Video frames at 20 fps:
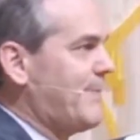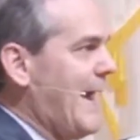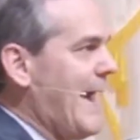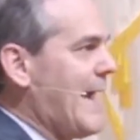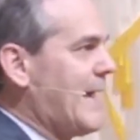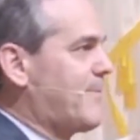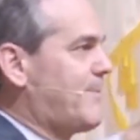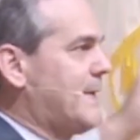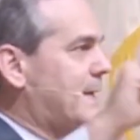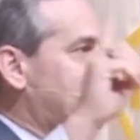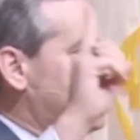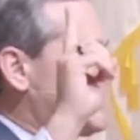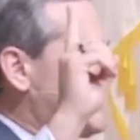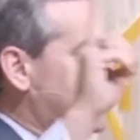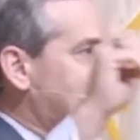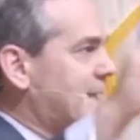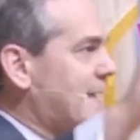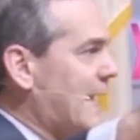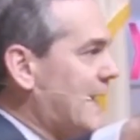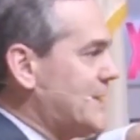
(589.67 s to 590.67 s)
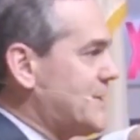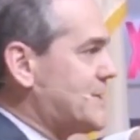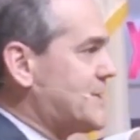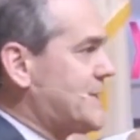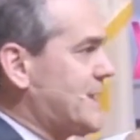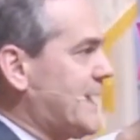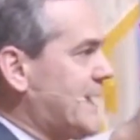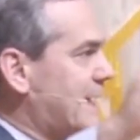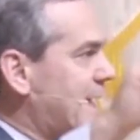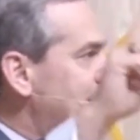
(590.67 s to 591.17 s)
came back because he had
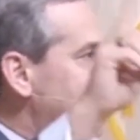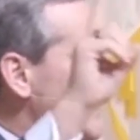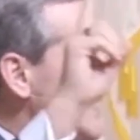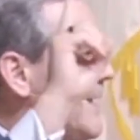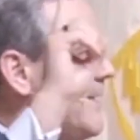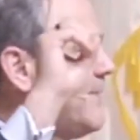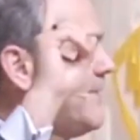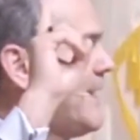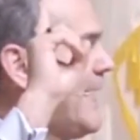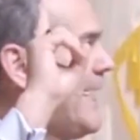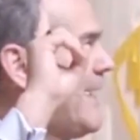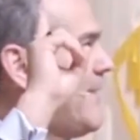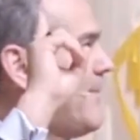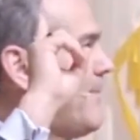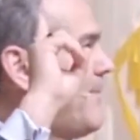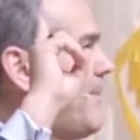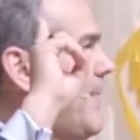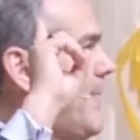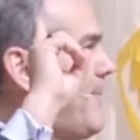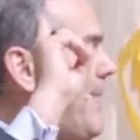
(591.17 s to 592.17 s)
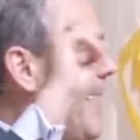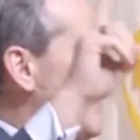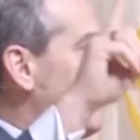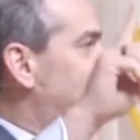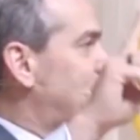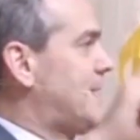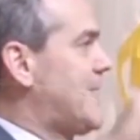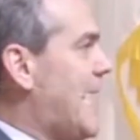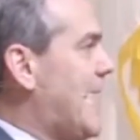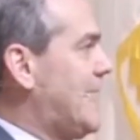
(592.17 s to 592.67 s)
gotten sick, that
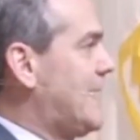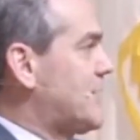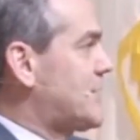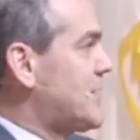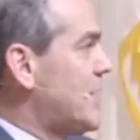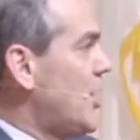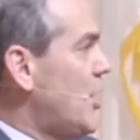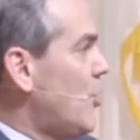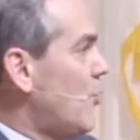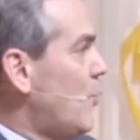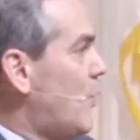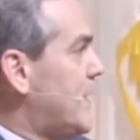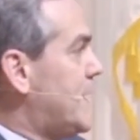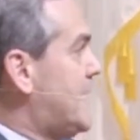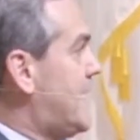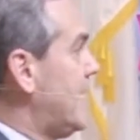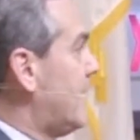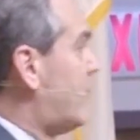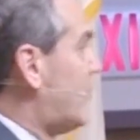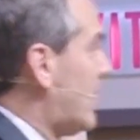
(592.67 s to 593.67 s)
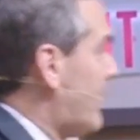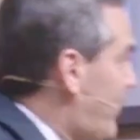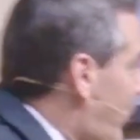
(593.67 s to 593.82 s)
Epaphroditus would